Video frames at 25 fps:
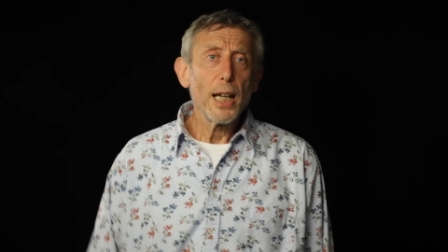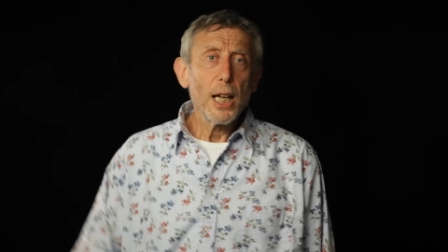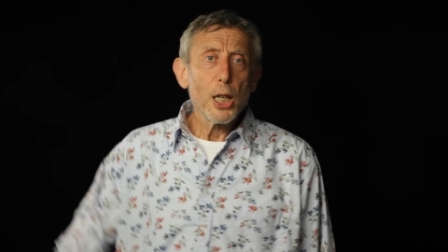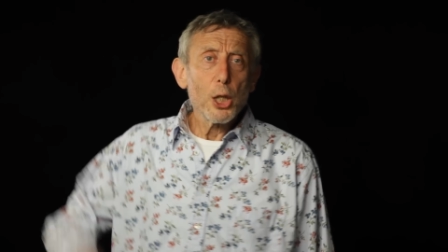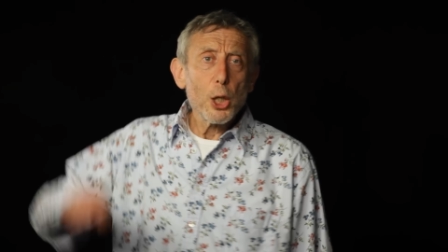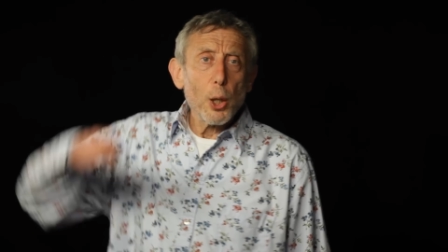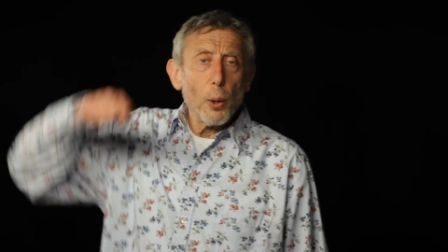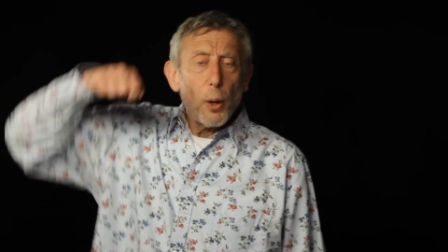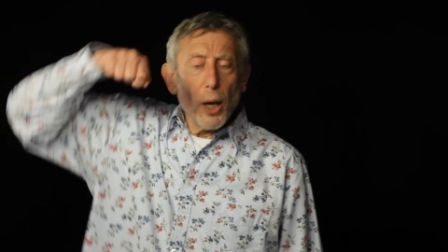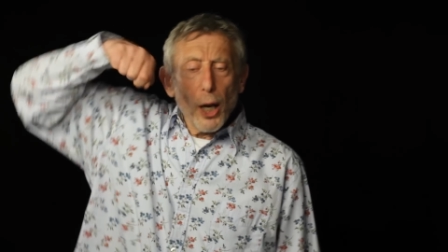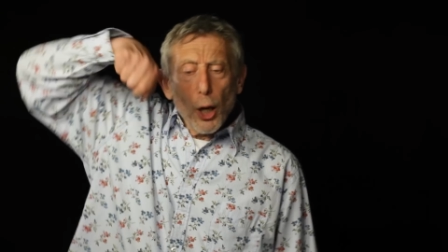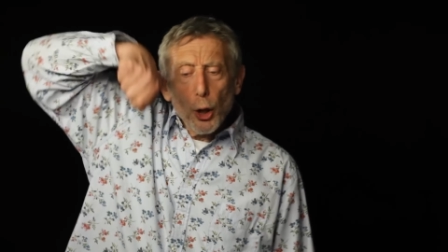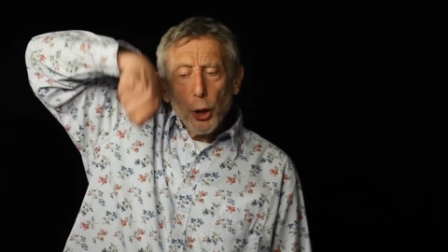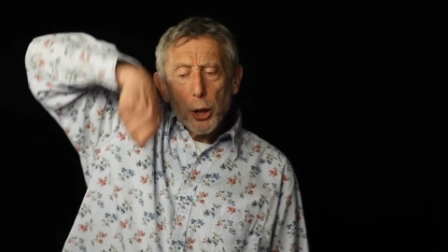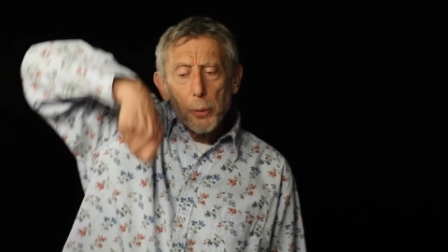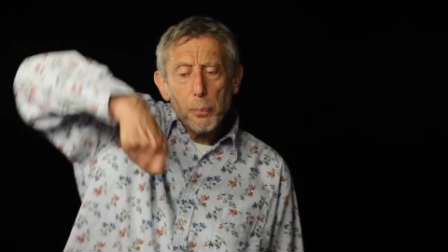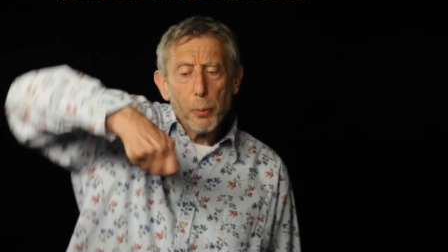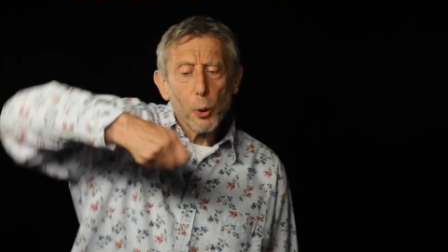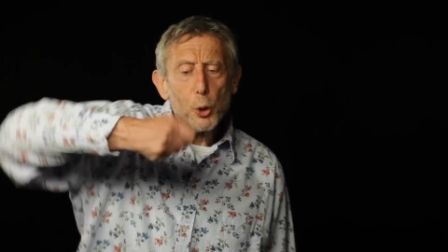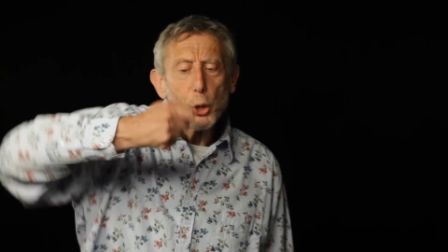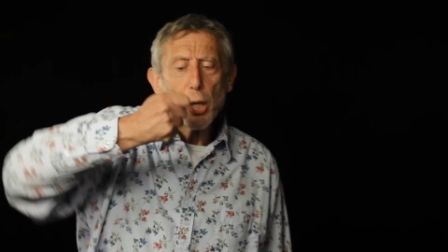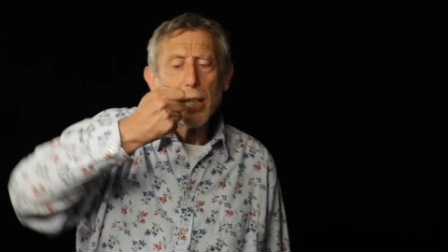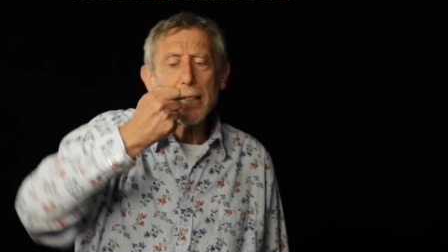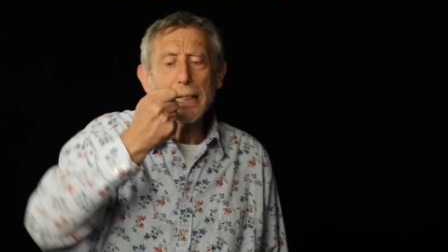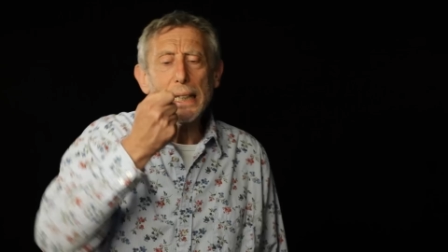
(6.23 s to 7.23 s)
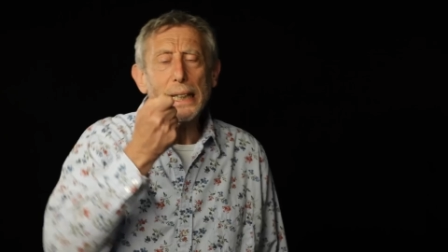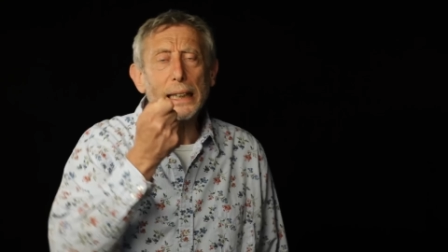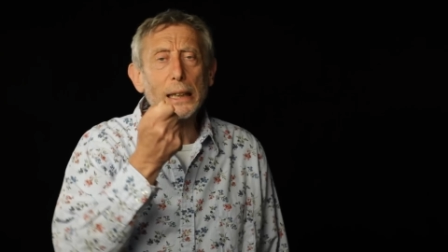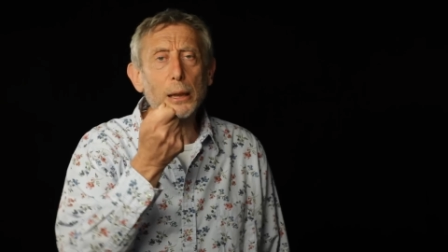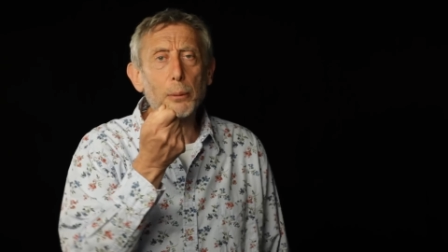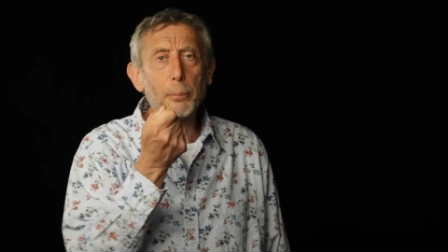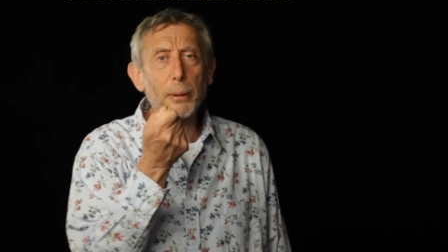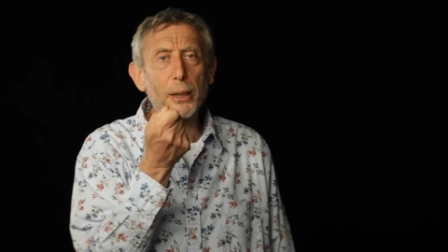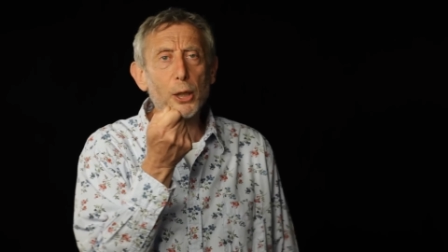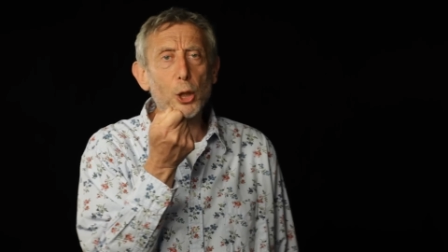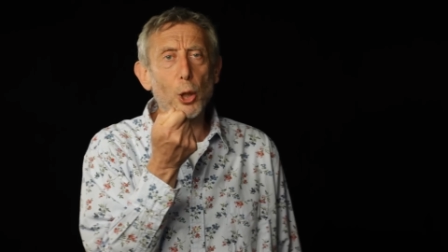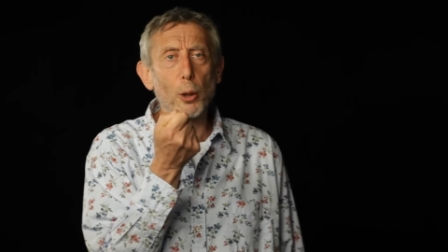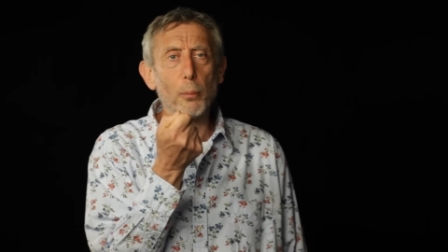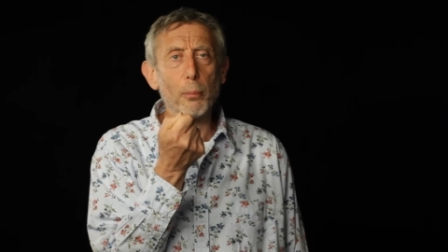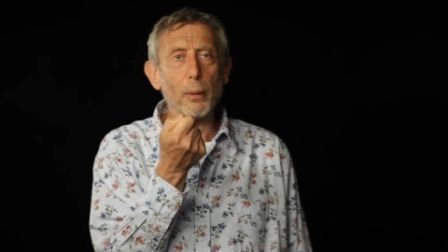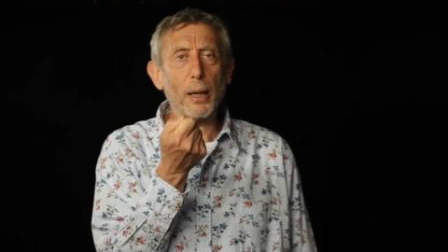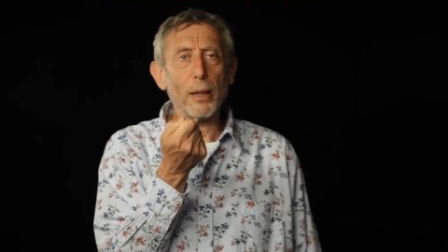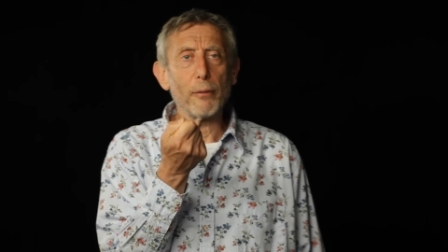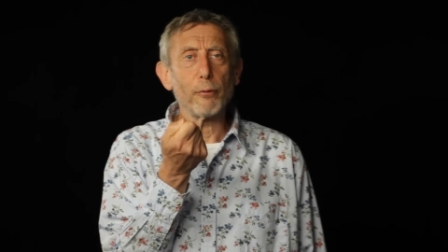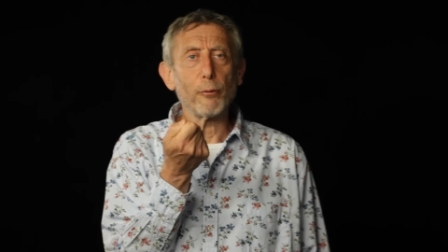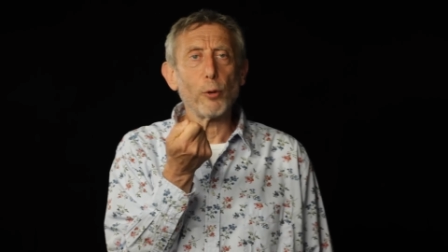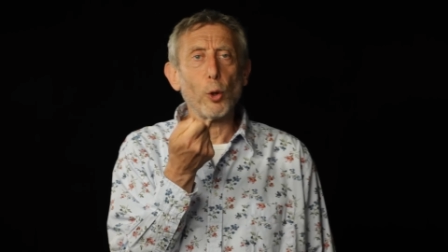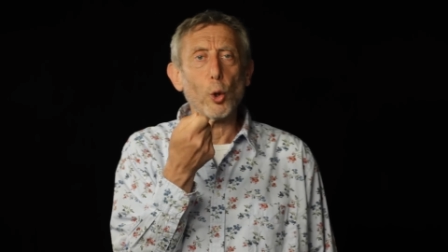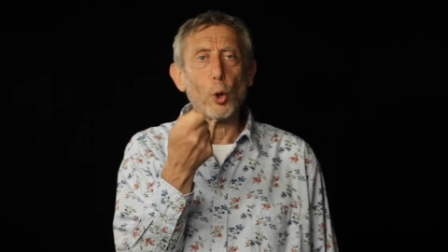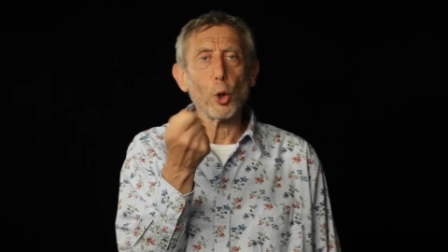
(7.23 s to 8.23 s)
So I only put a little bit on
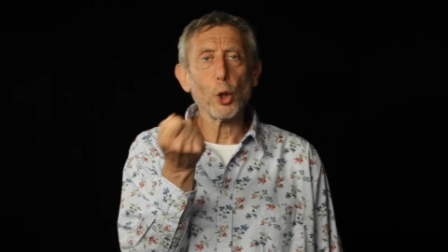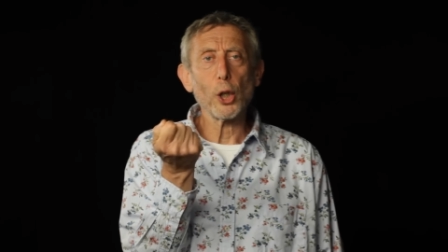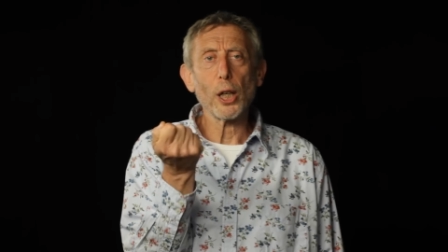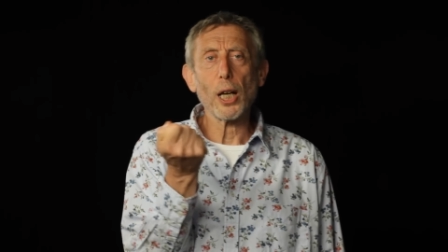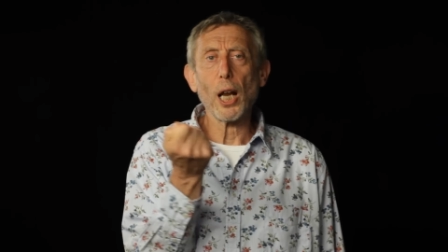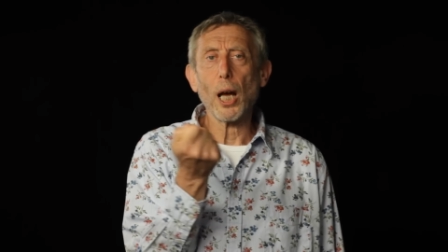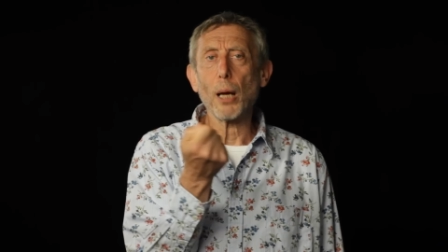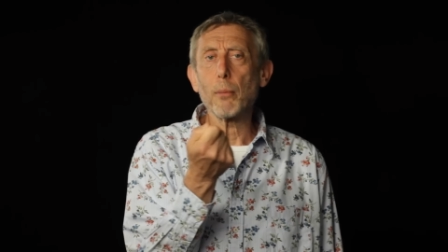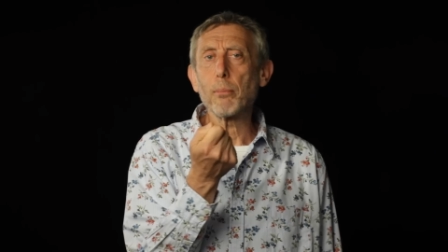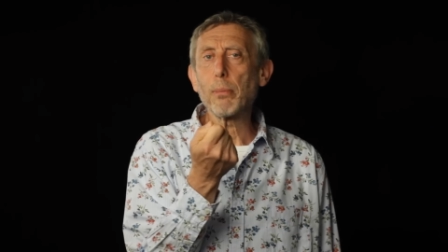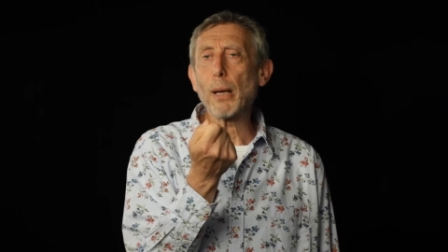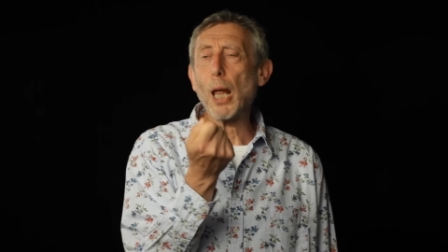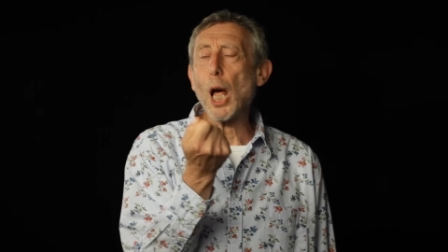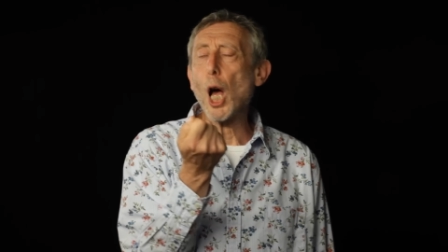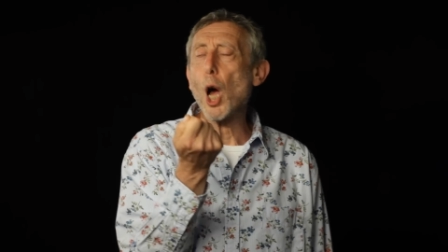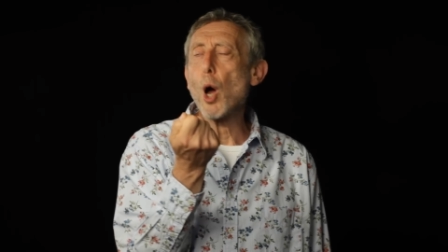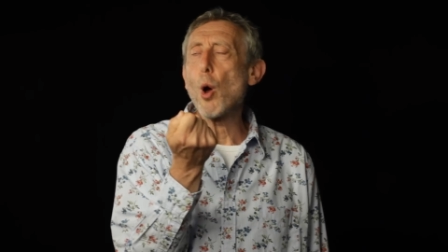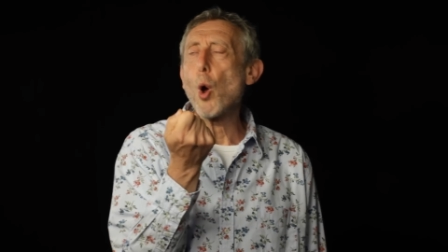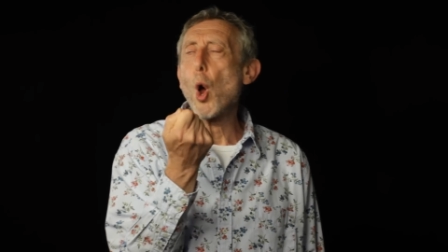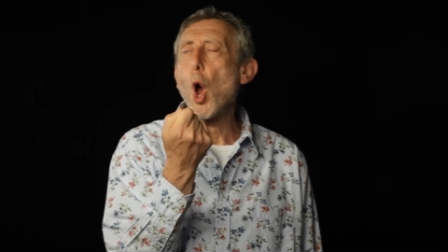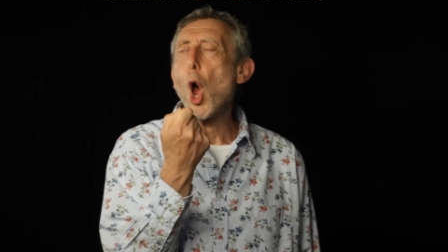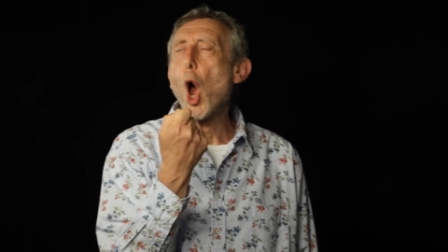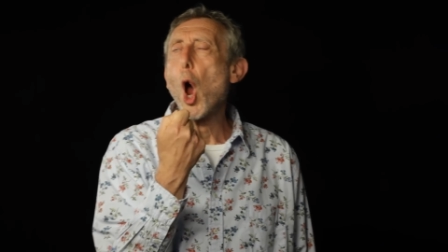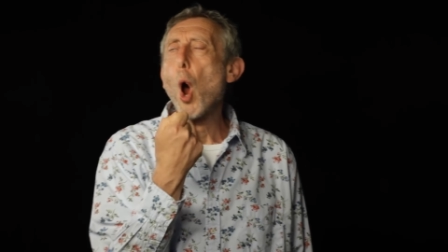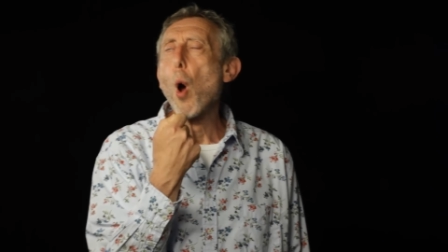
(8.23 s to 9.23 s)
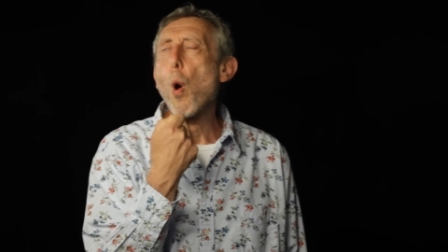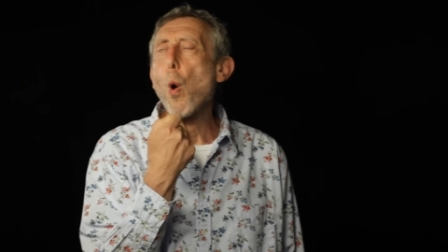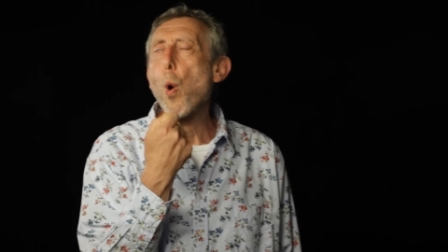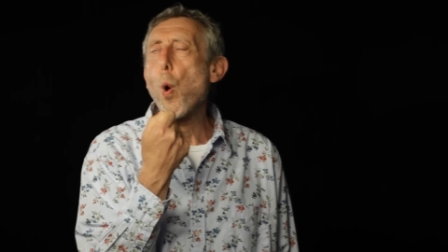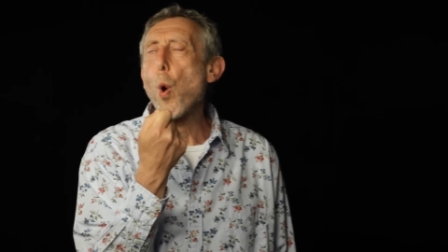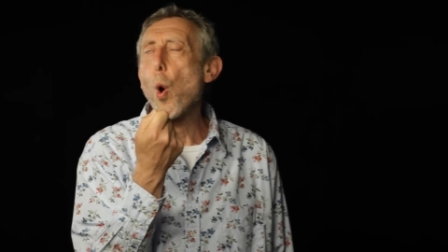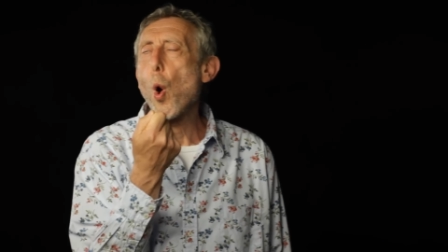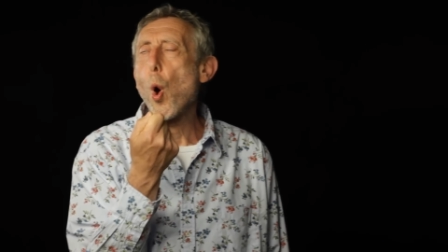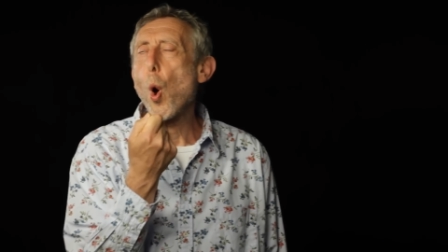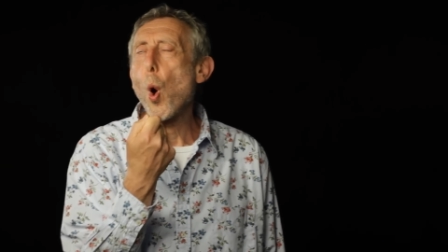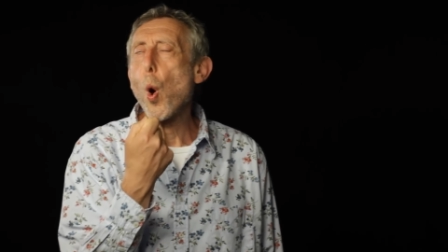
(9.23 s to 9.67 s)
my fork and I blow whoo,